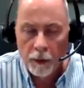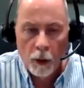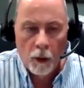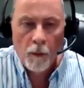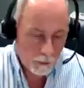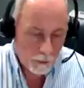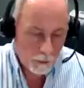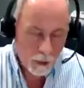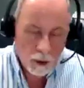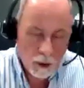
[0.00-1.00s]
They're
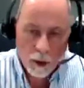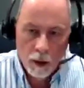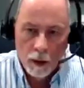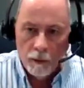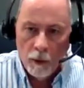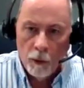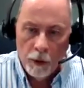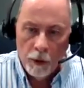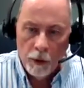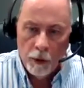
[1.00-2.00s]
mocking him. But
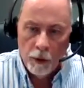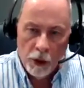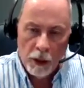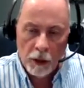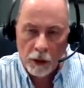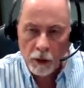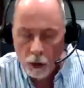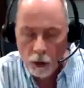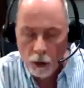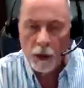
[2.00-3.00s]
when Jesus
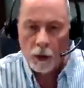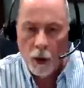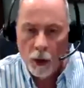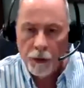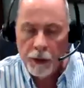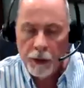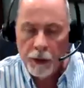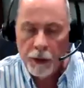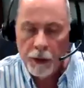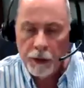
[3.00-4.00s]
and the earthquake and all
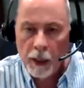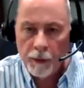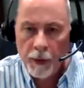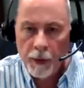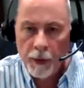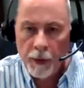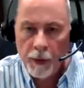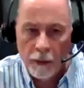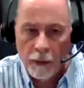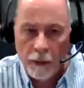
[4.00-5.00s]
these have, have
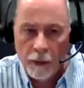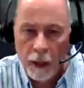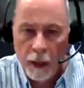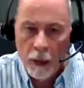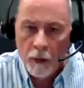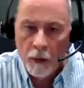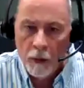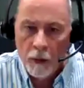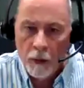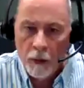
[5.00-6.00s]
crowd left away,
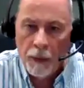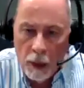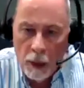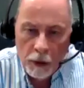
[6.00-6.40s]
pounding